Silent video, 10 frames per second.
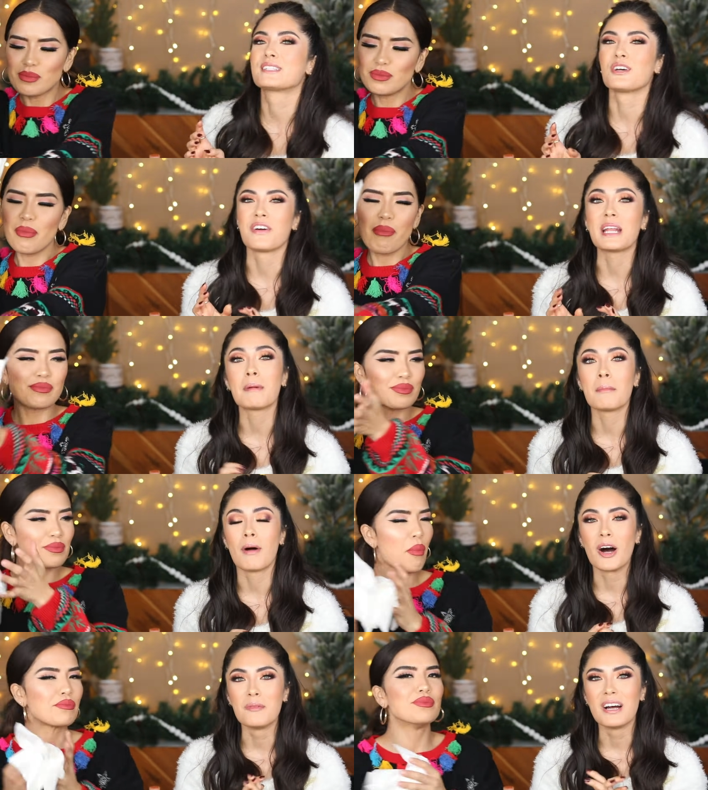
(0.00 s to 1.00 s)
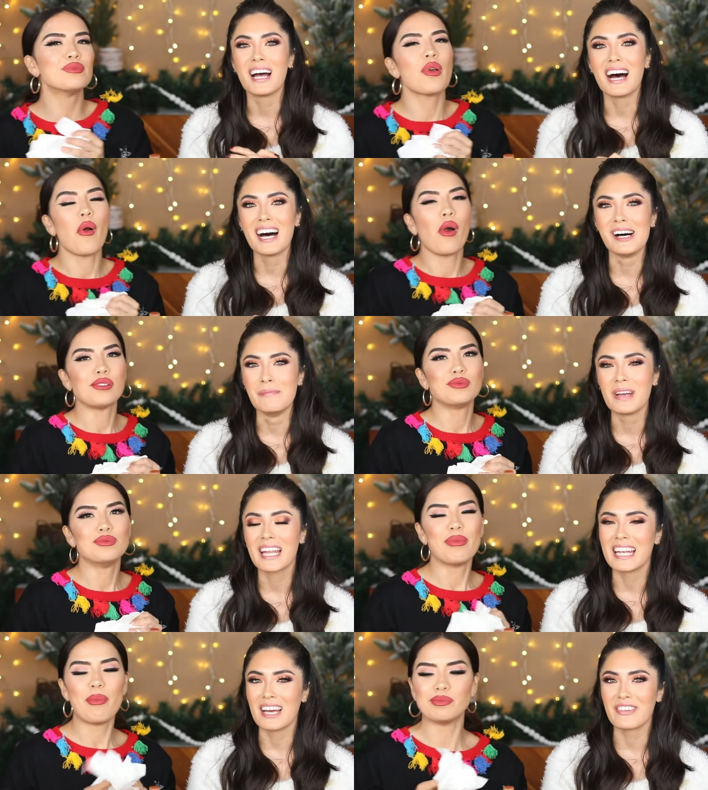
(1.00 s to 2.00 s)
Speaker 1: It's so funny, my mom
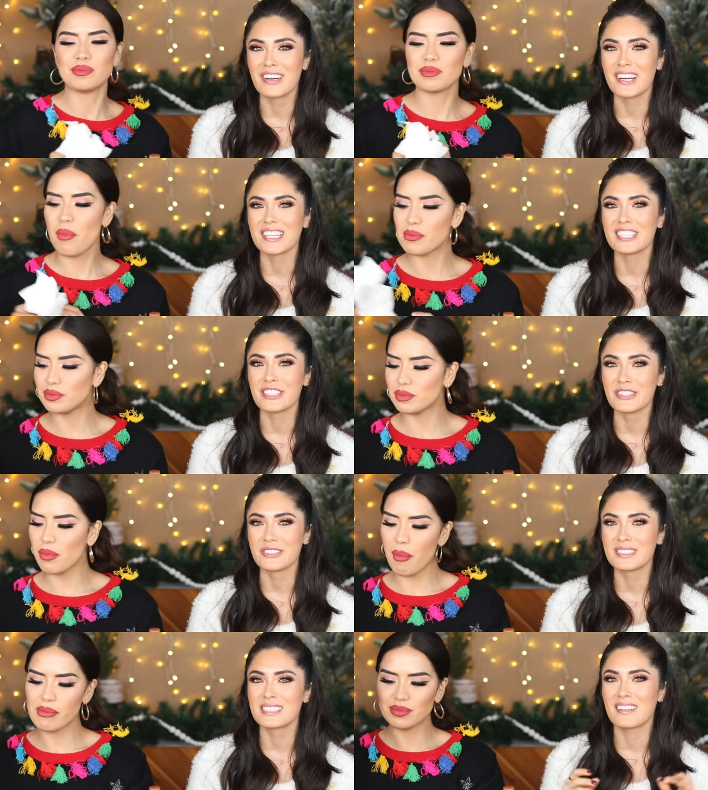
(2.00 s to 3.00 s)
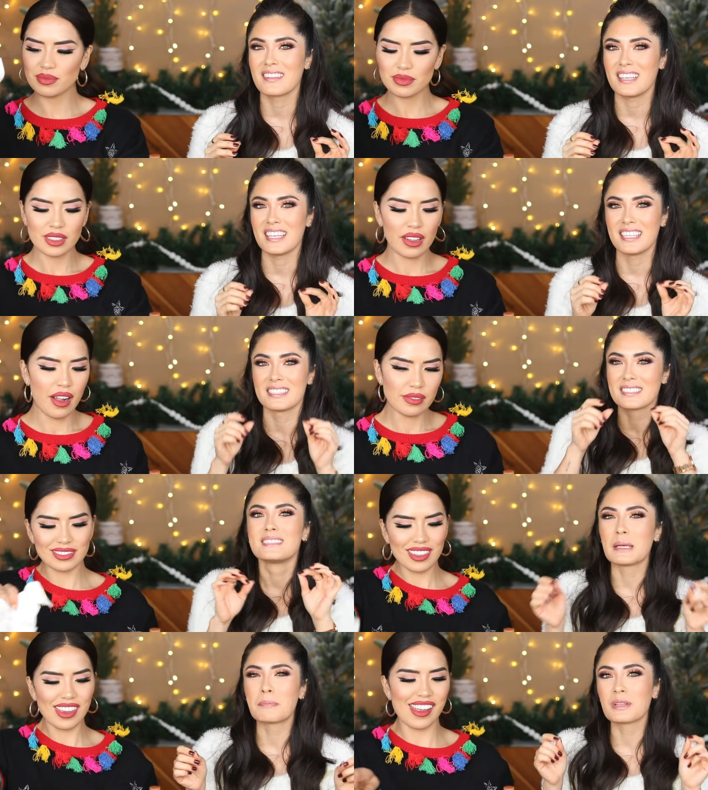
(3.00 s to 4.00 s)
never used the
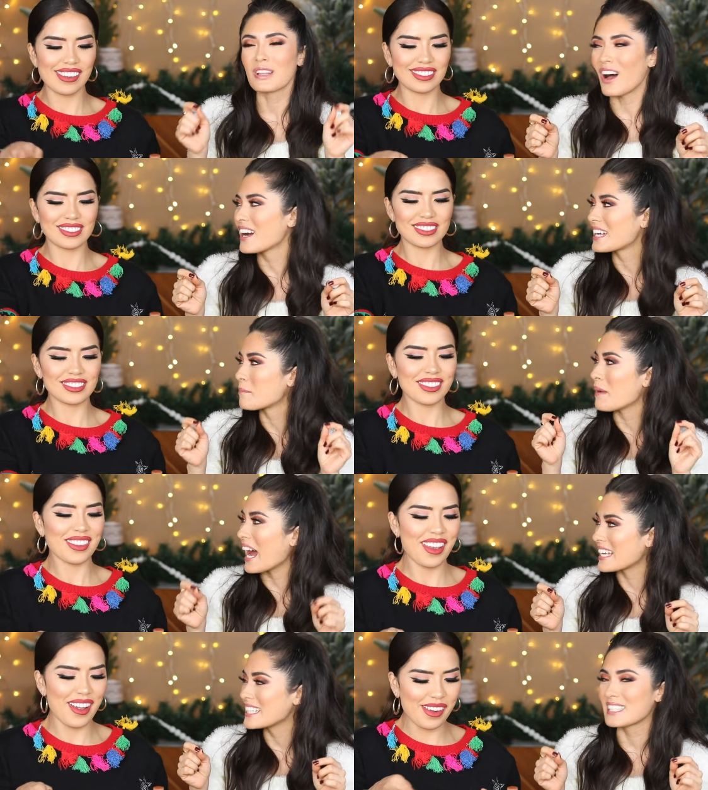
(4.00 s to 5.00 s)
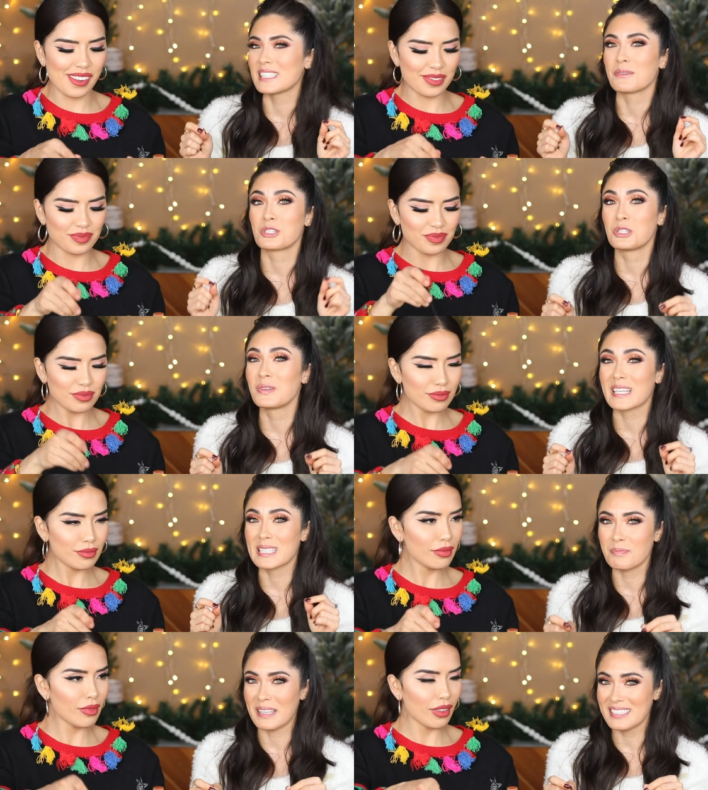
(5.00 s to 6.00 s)
Ziploc baggies because they were too
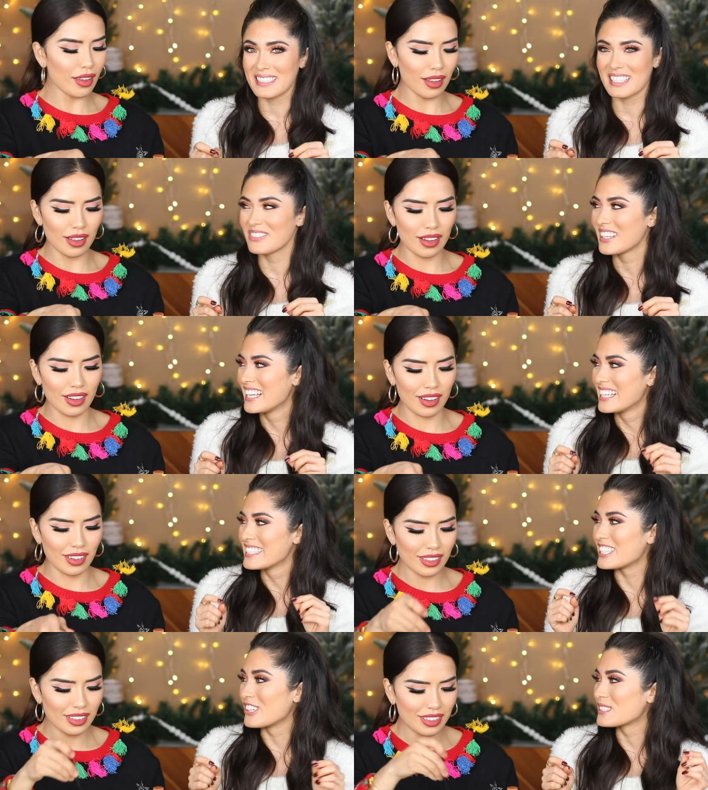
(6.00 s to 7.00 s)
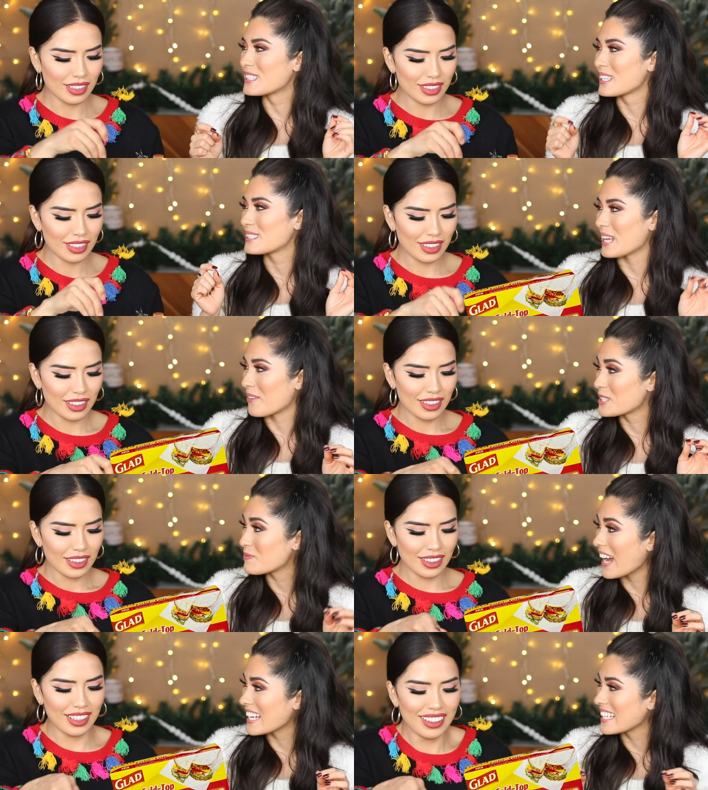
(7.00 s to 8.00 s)
expensive. She used the sandwich
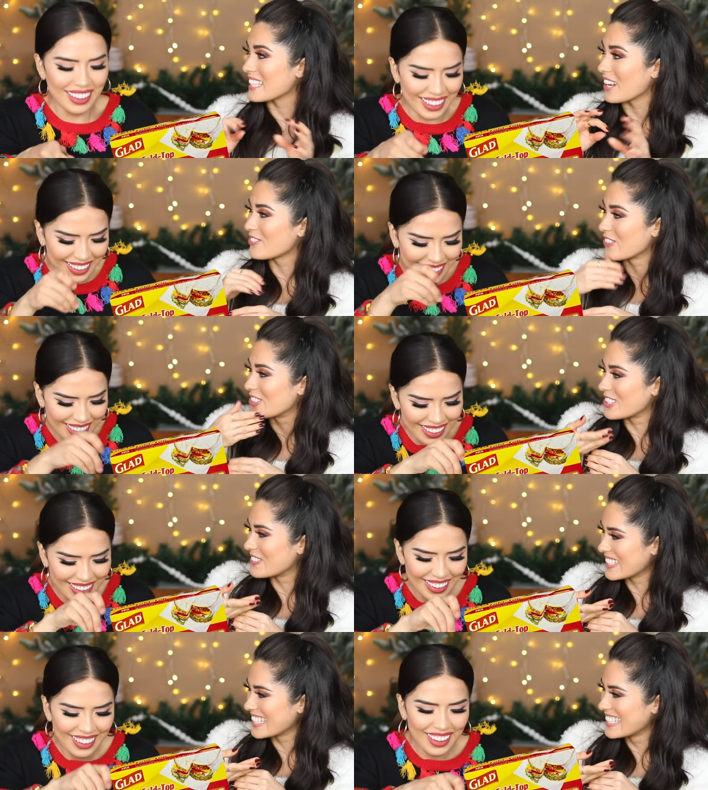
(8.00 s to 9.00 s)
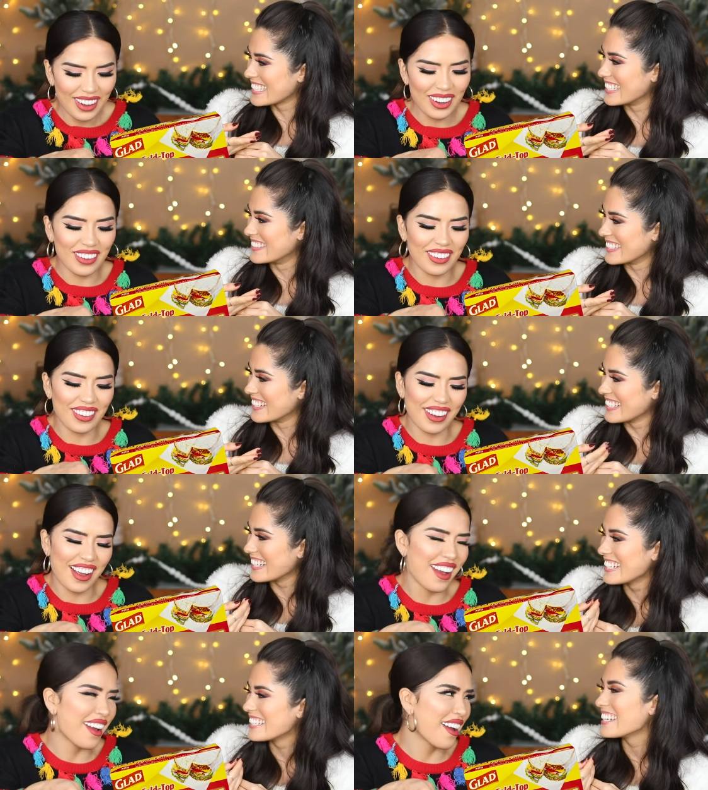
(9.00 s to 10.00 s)
baggies that fold over. You know what
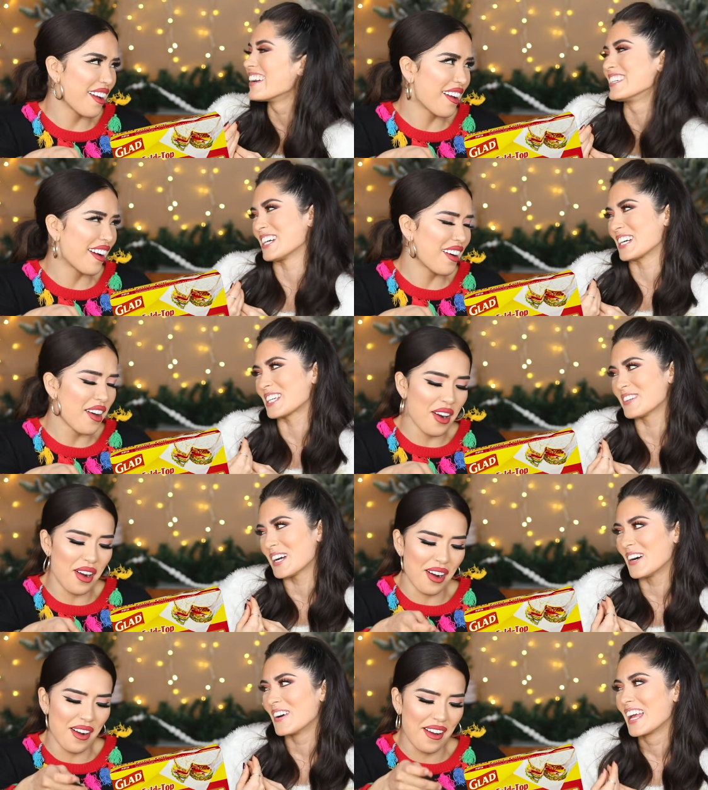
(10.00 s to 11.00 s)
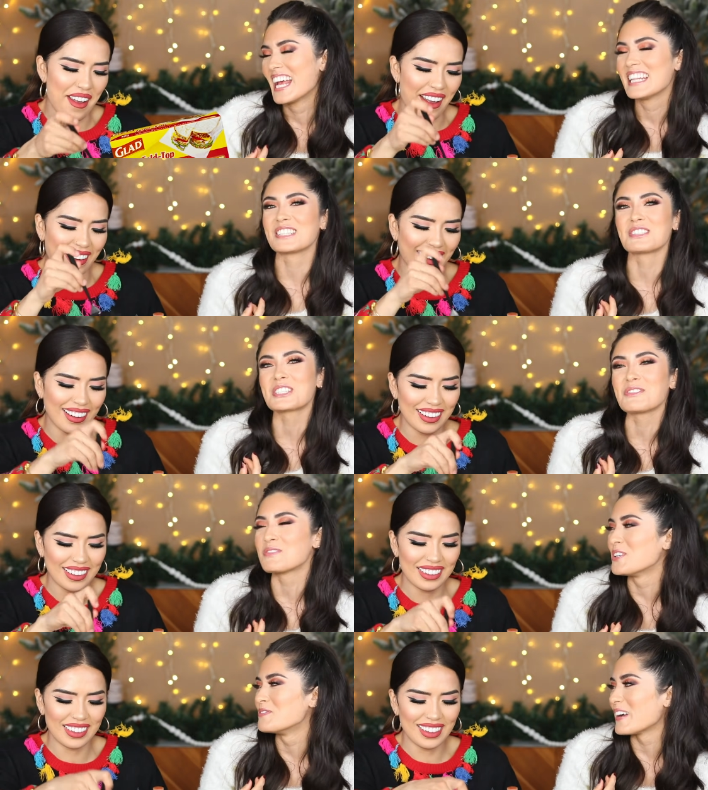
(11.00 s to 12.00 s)
I'm talking about? Yeah. That's what she would
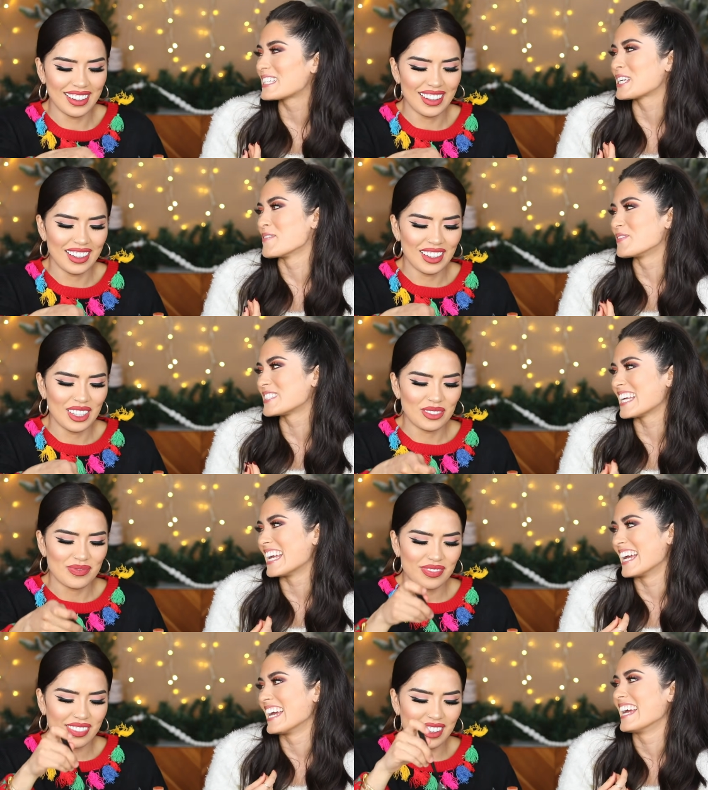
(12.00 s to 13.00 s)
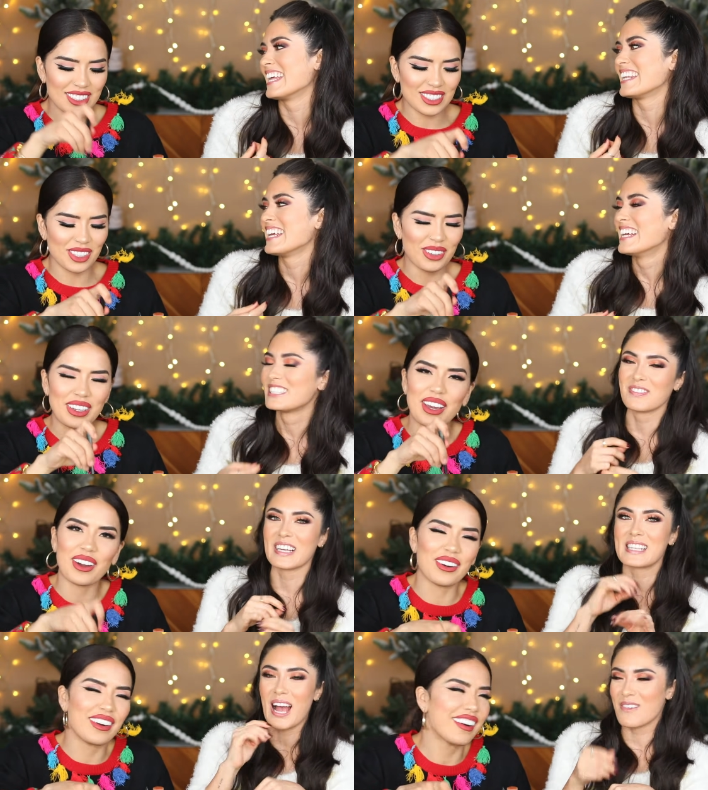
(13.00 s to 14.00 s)
put my chips in. That's so cute. So my
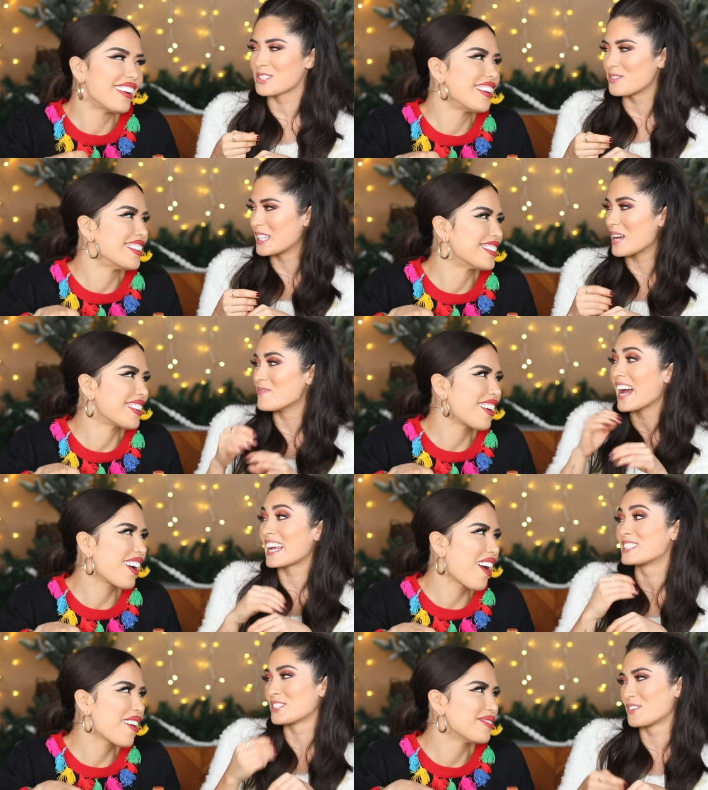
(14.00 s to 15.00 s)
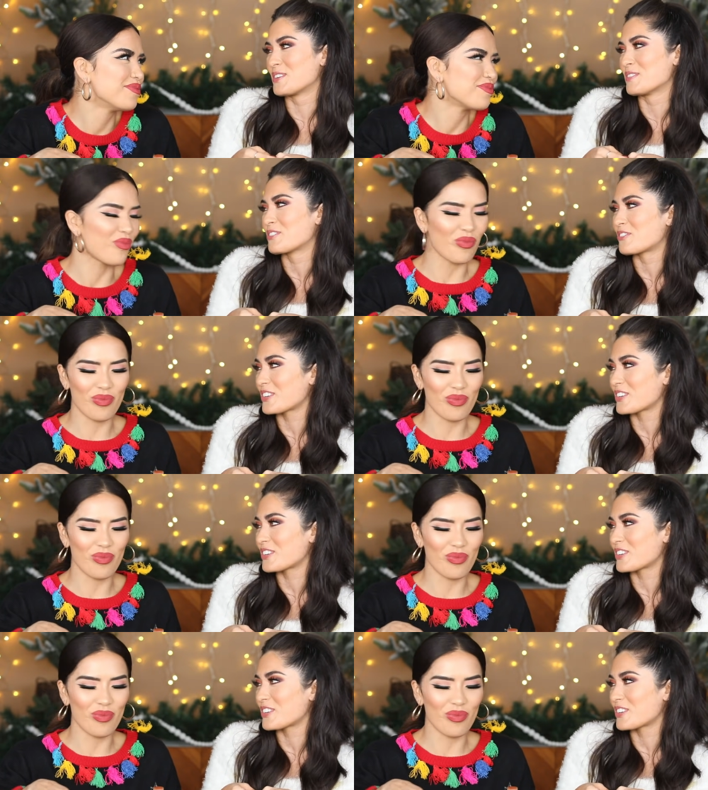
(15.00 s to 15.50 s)
sandwich would be in that bag and so would be my